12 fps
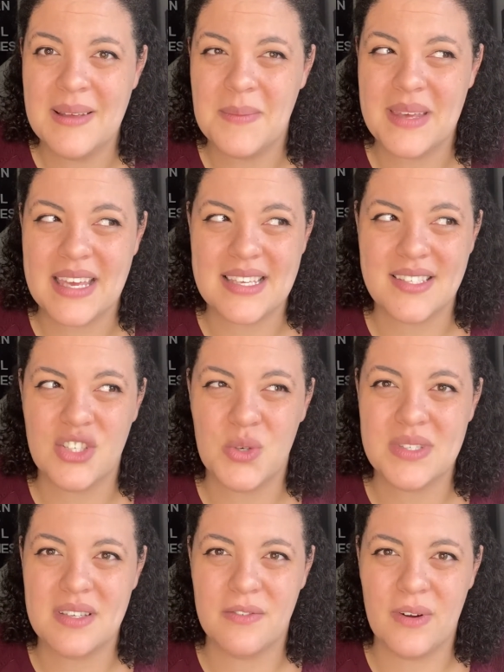because she
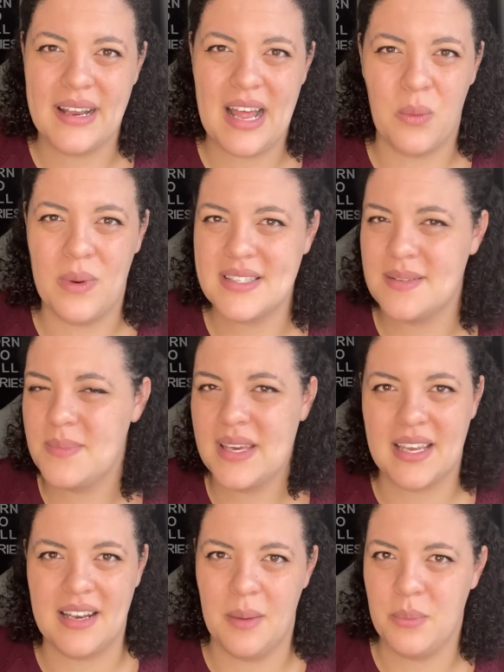was afraid I wasn't
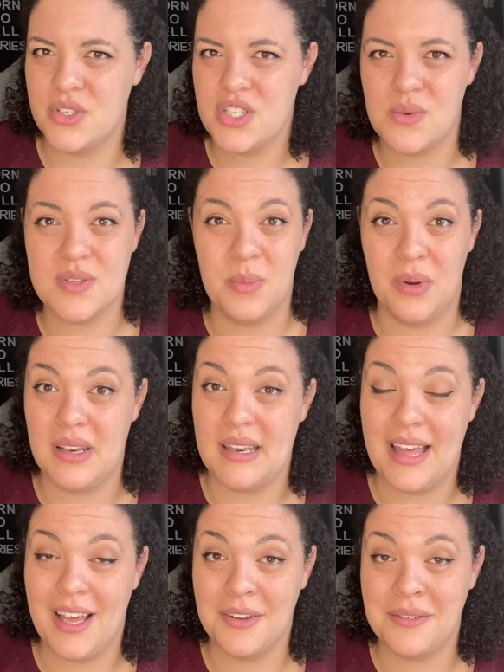picking up what she was putting
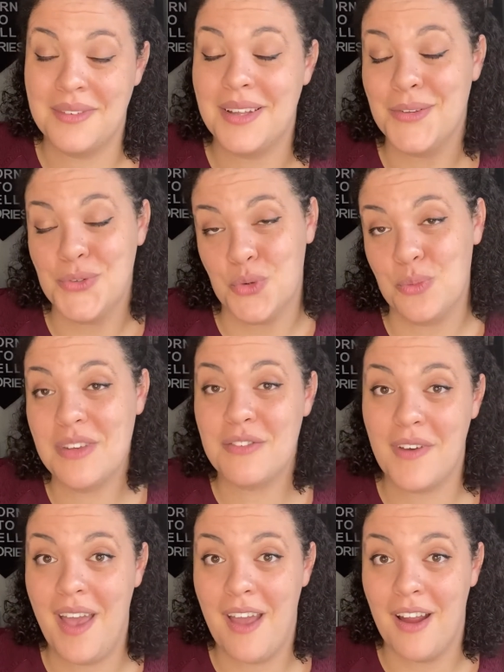down. And to be
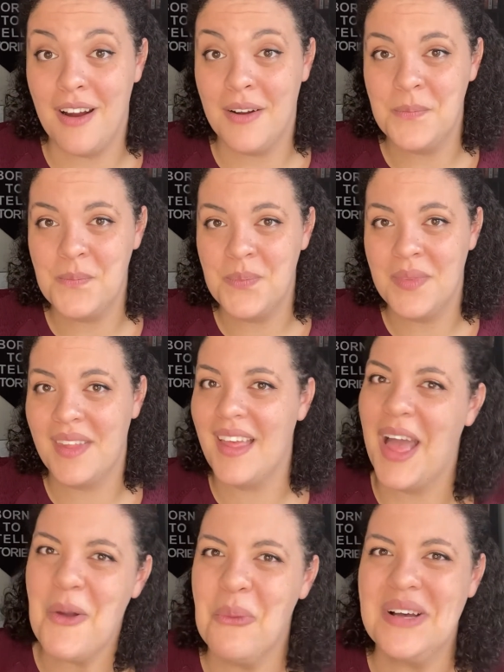fair,
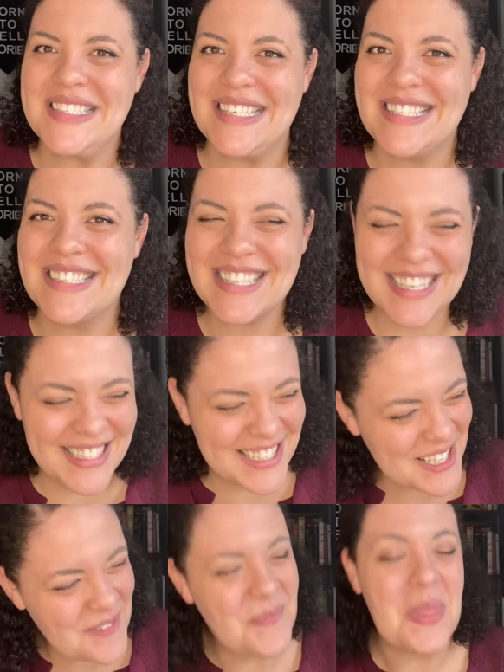I wasn't.
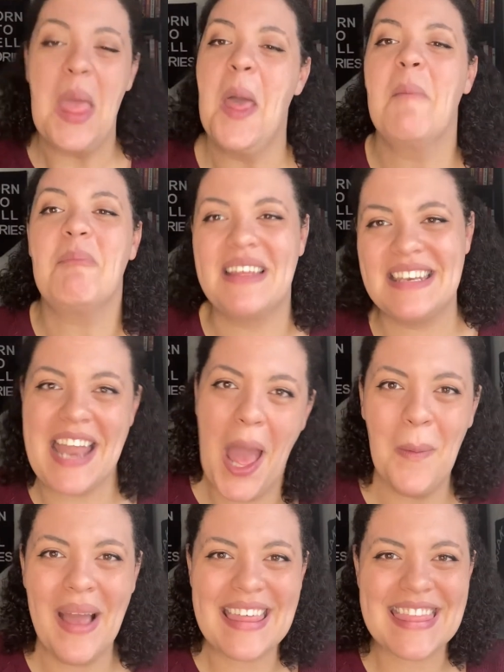But now
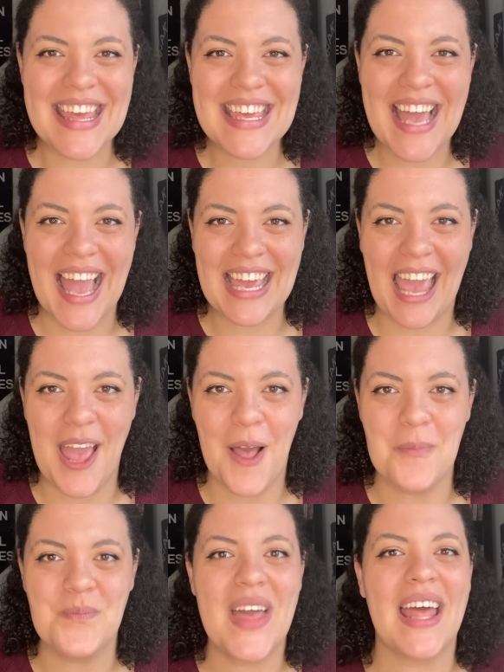I think I
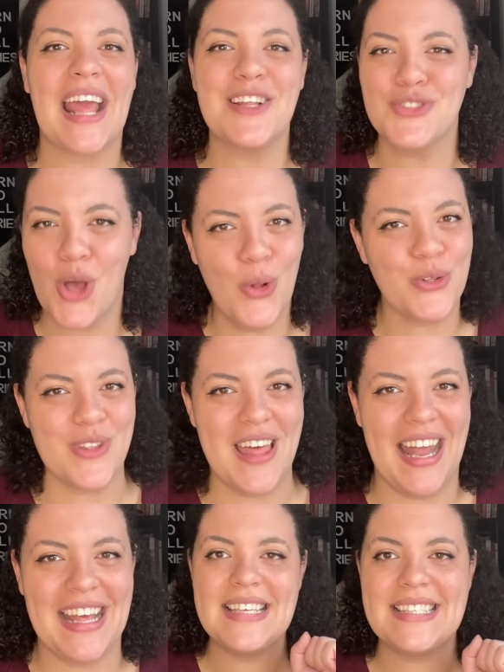am, and I told her
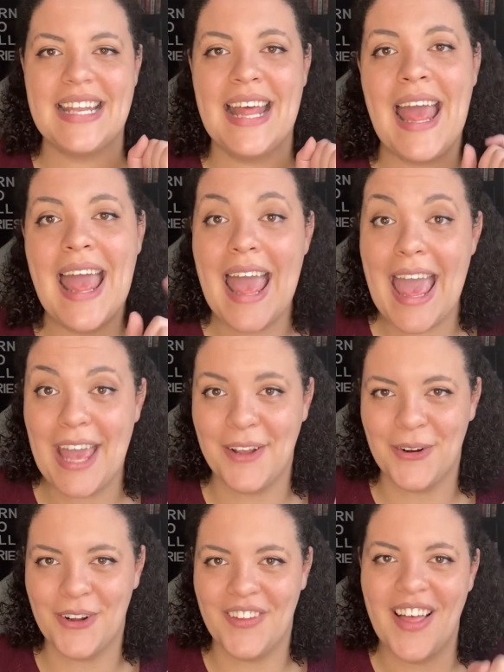that. I said, hey
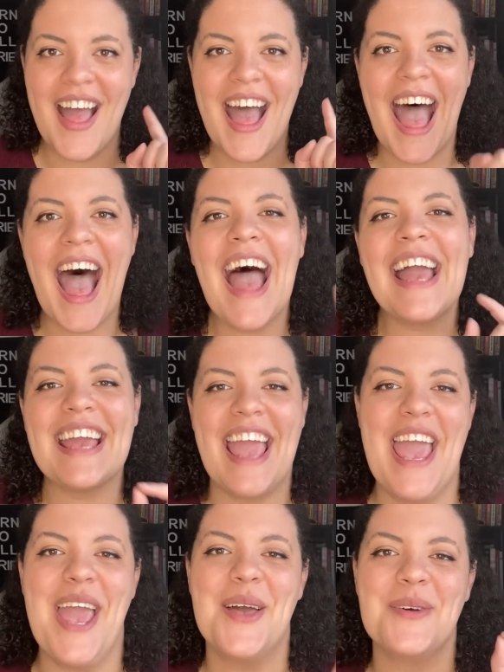girl, I
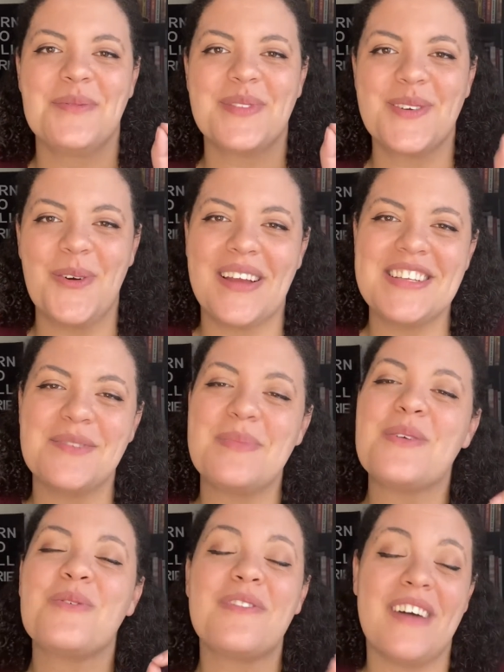am going to
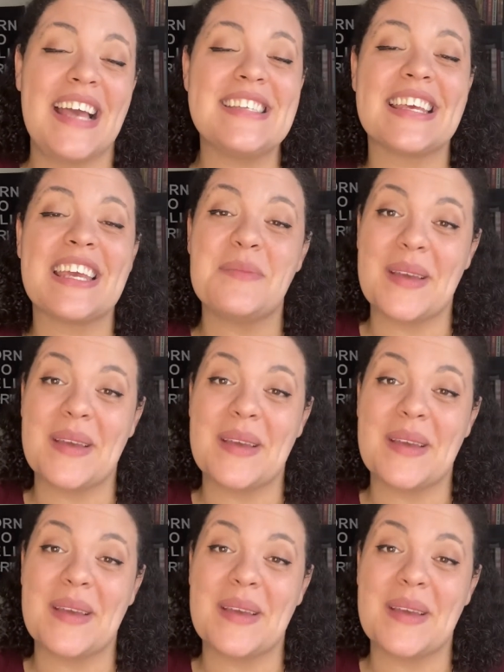be revising in